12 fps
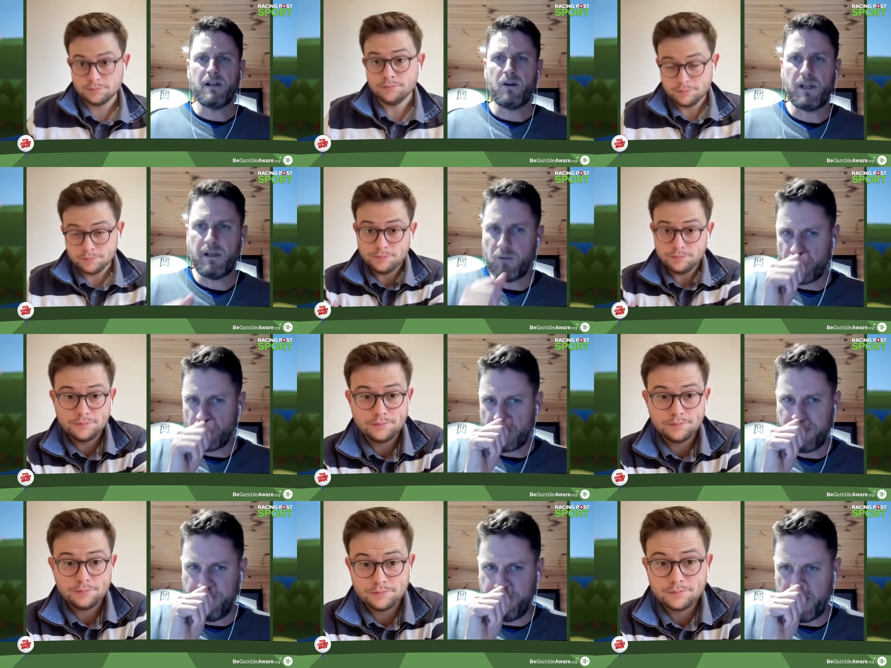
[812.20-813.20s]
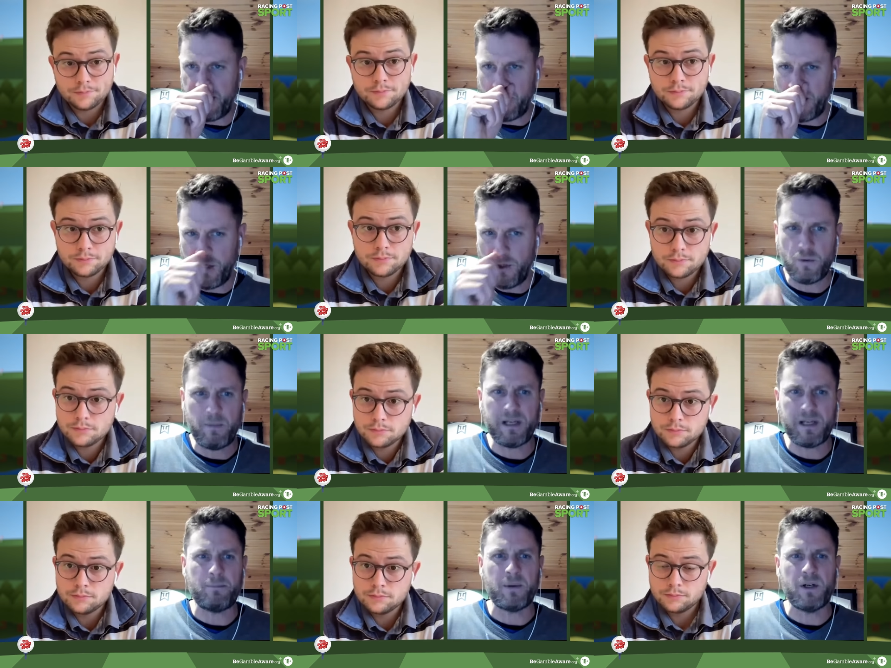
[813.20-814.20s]
Speaker 1: You know, he would just, you know, Hughes would
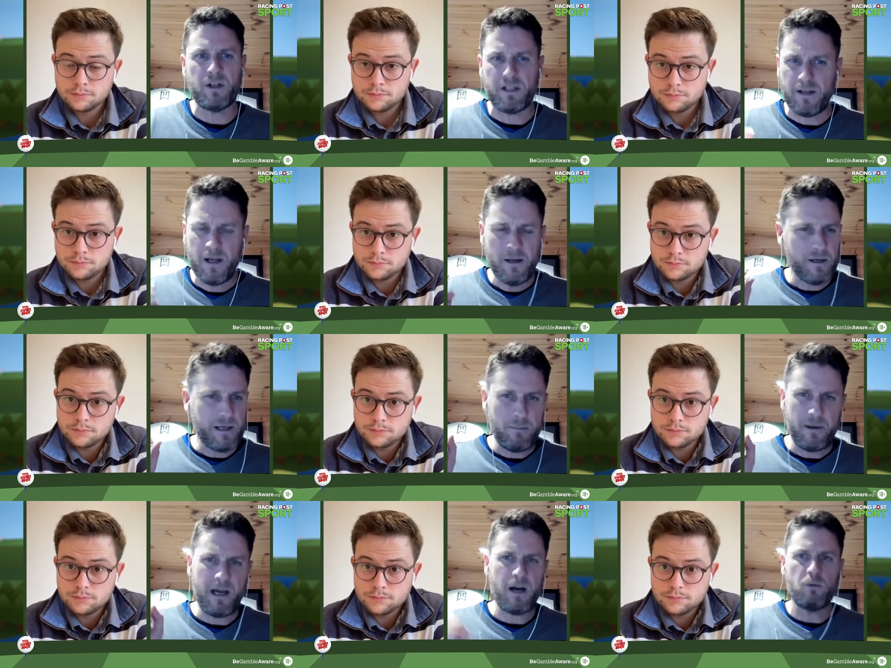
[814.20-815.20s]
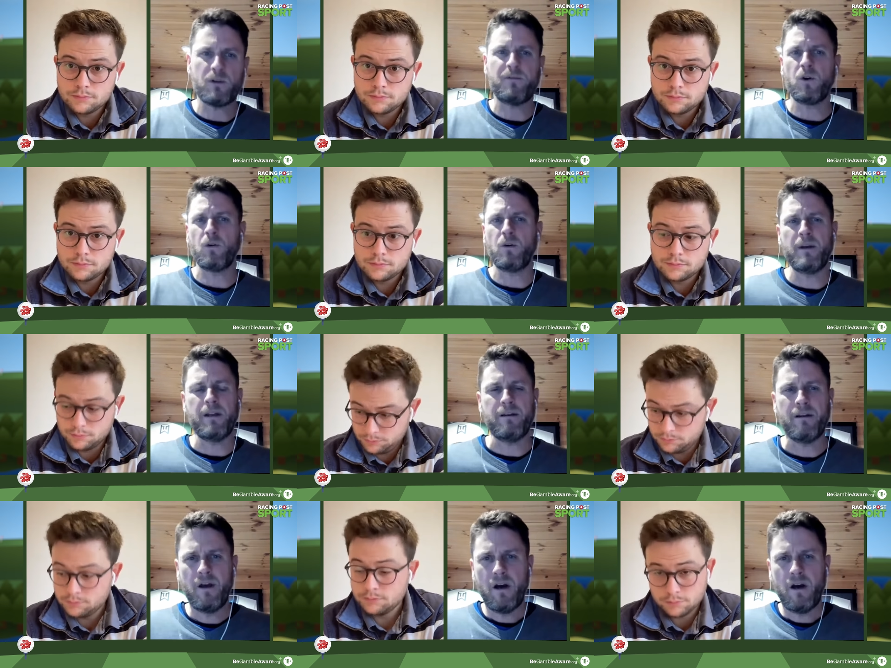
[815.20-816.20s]
make a birdie and, and Åberg would follow him
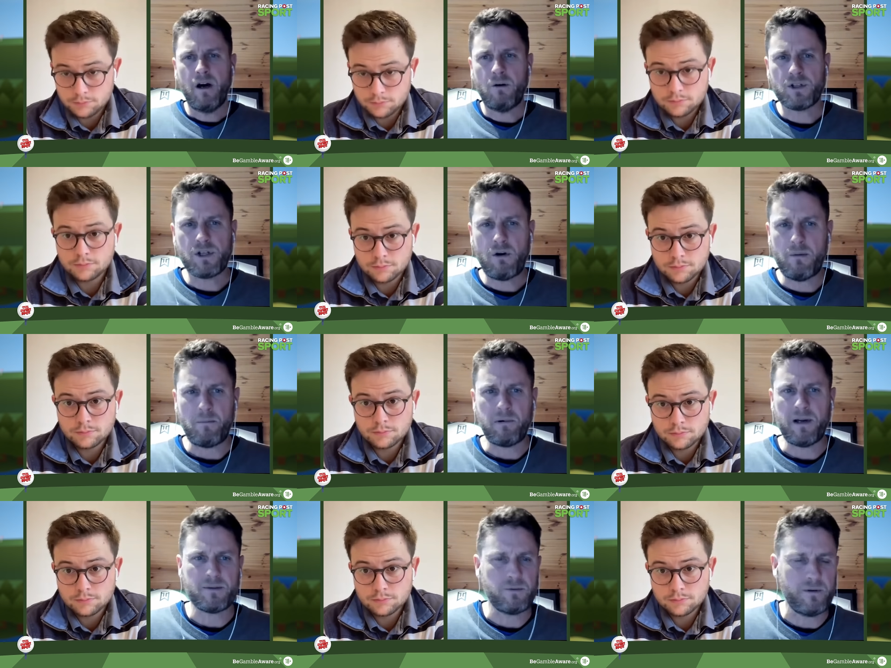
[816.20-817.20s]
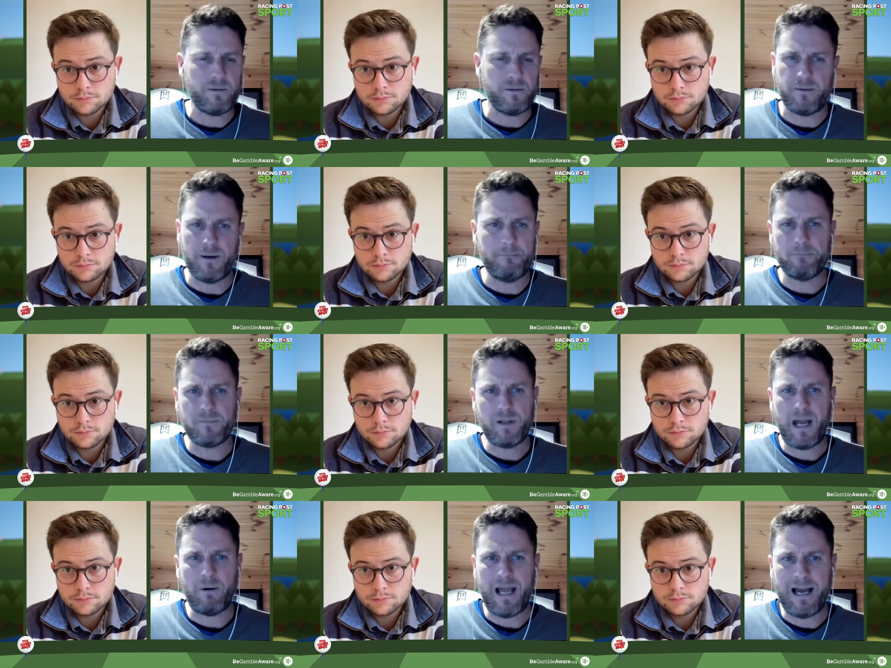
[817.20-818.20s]
in. I was so impressed with um,
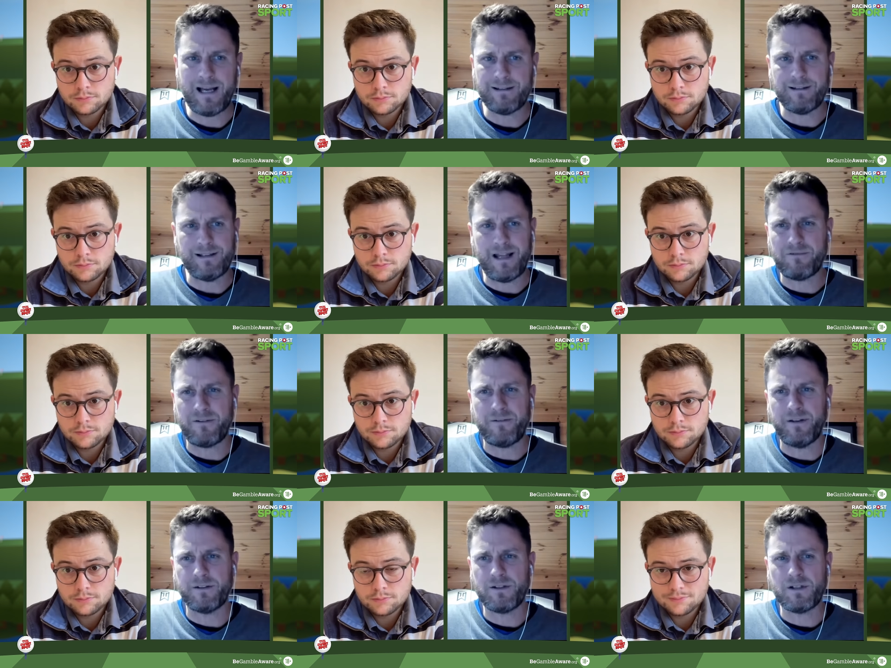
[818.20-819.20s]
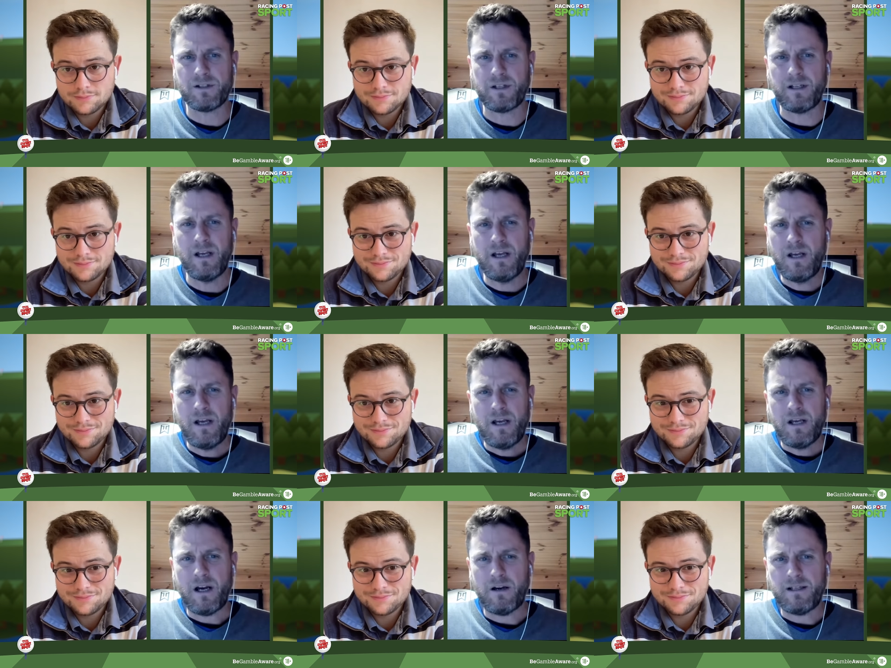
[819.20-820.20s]
how he handled everything. I just think,
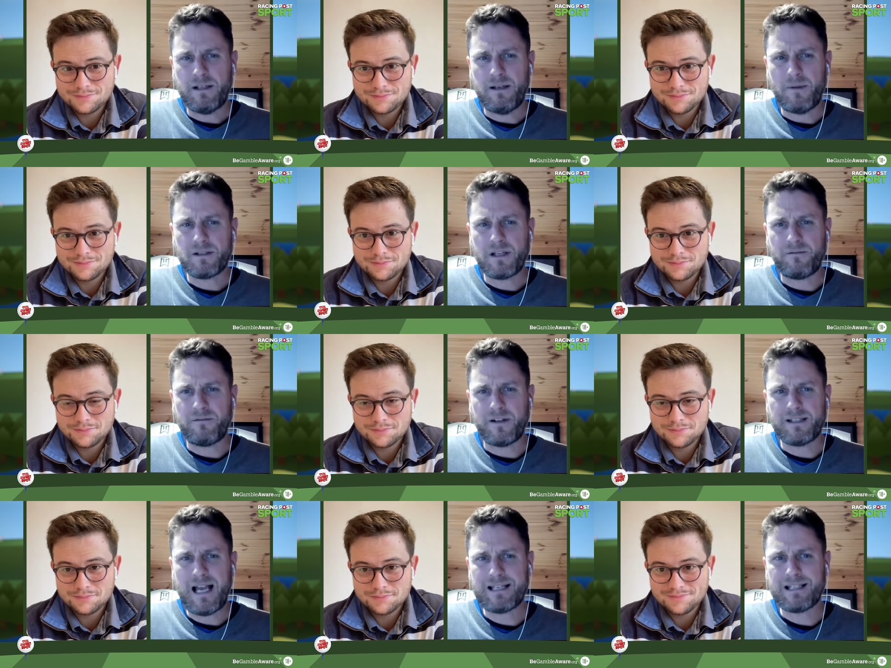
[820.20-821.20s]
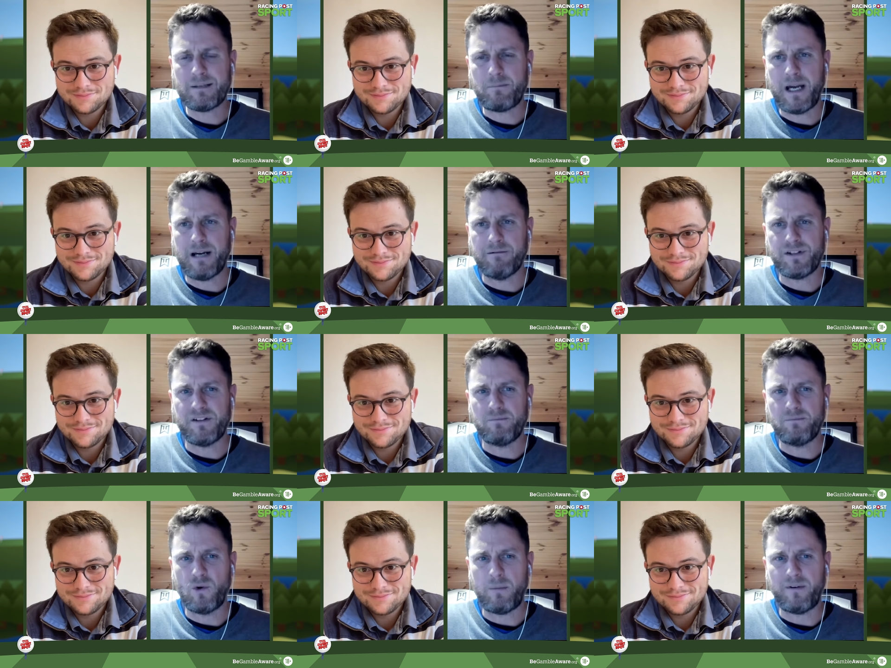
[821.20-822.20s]
you know, he must have fantastic parents.
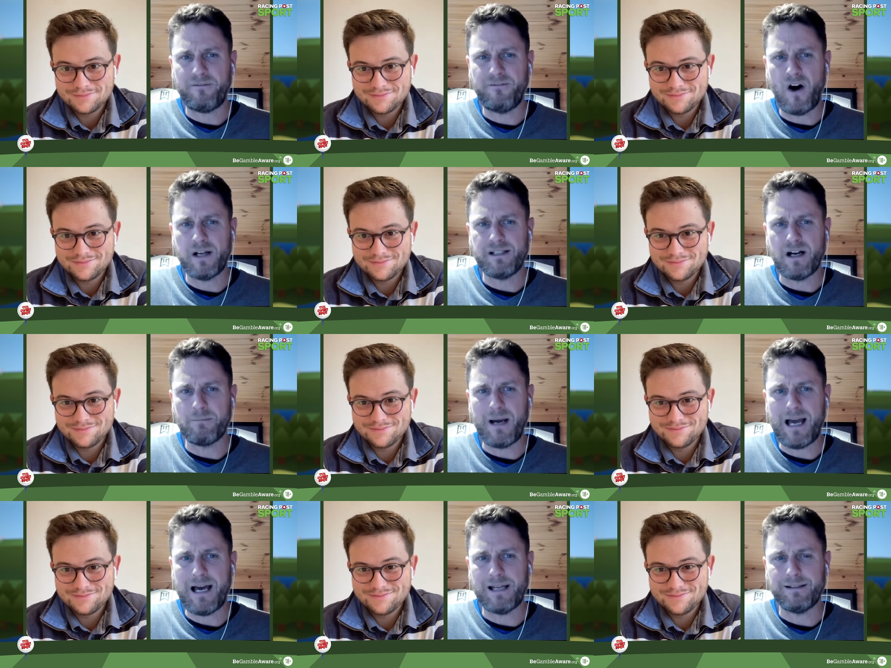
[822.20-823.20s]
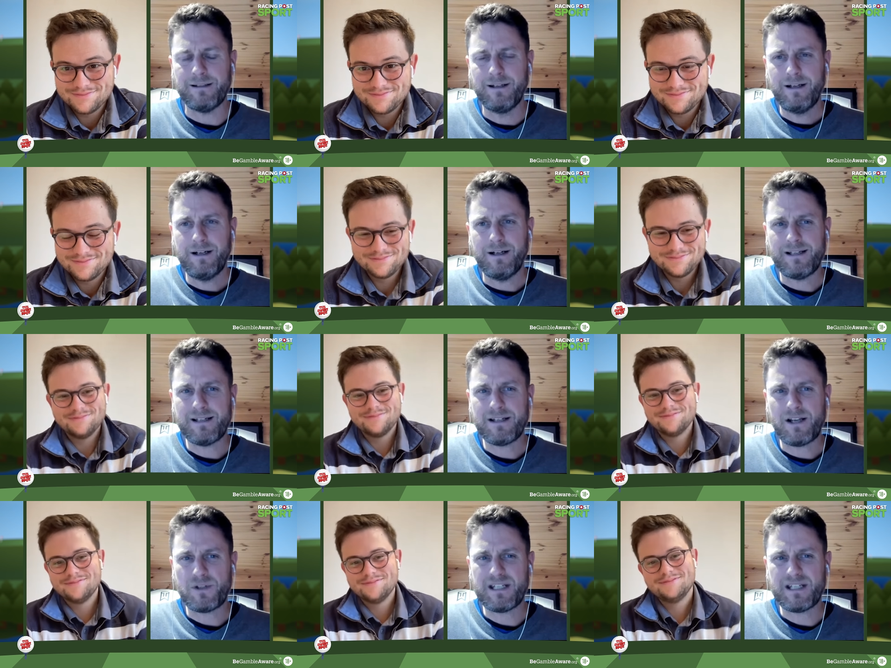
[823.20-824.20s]
They brought up a fine young man. Uh,
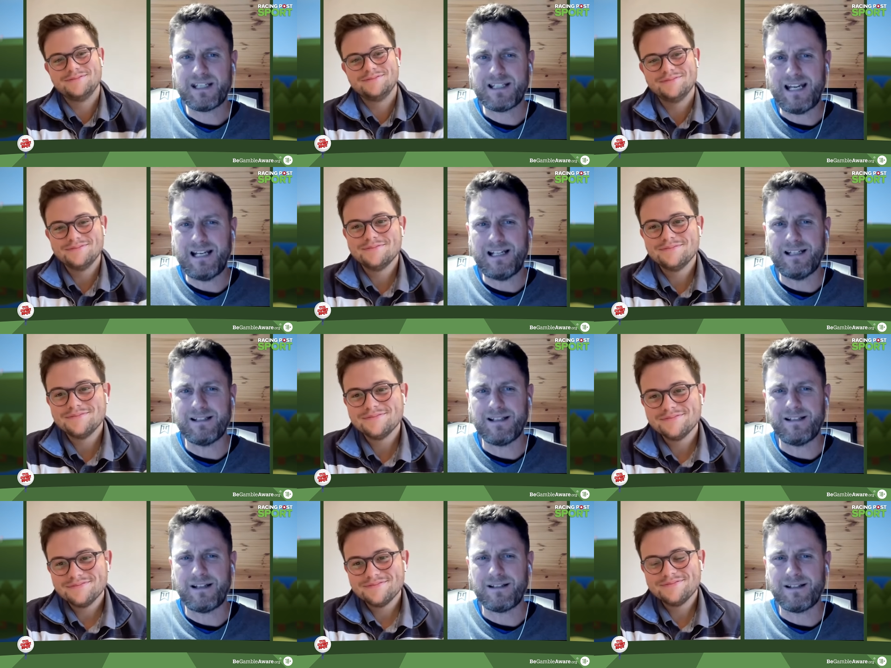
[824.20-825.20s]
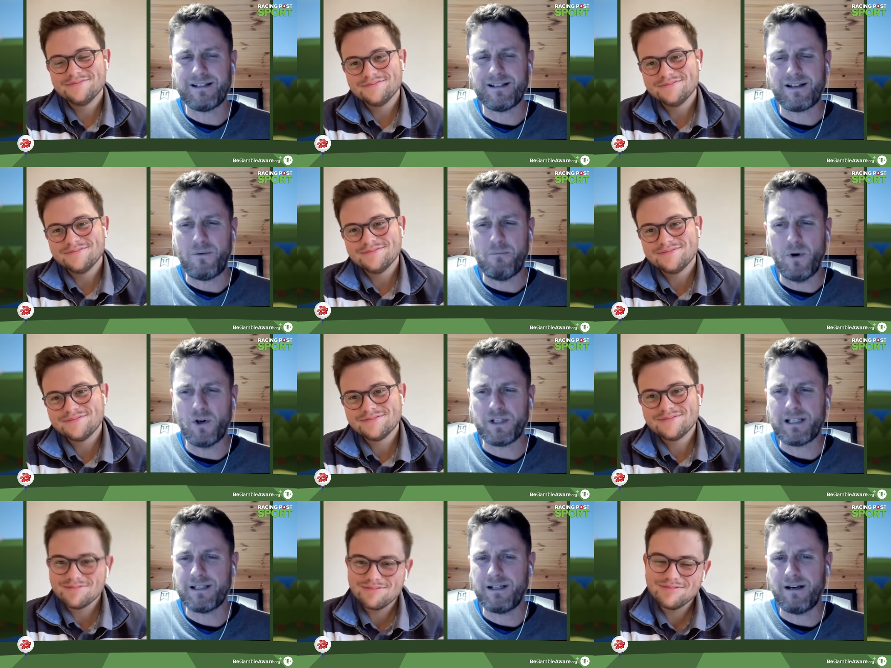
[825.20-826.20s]
he's so steely and, and, and so
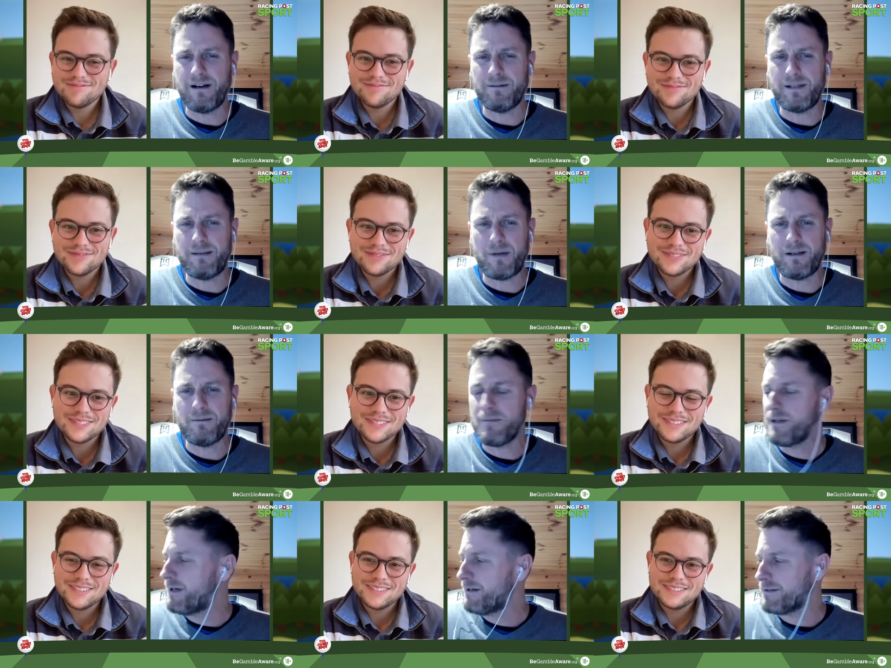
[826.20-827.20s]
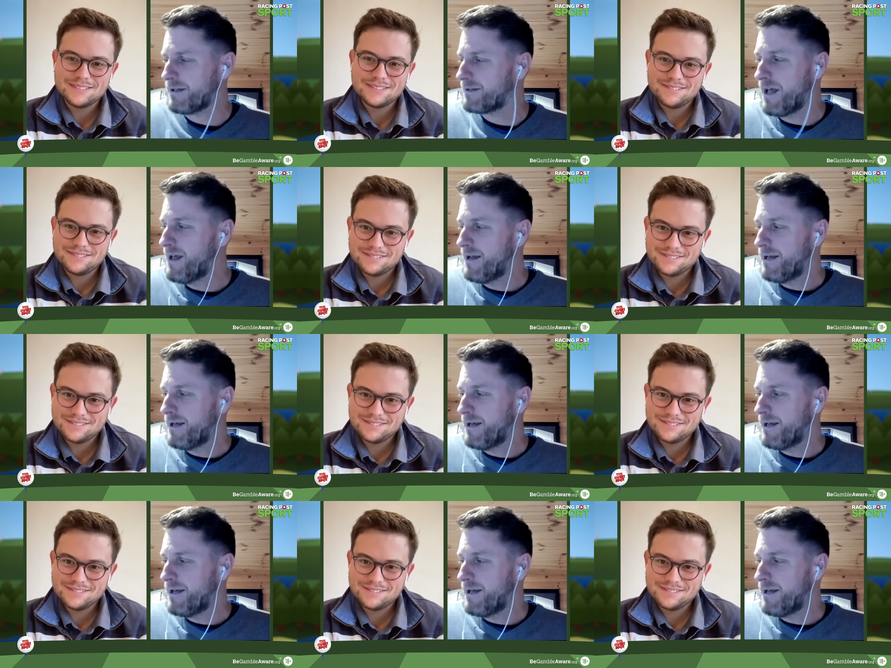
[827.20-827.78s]
modest. You know, he made, made I just,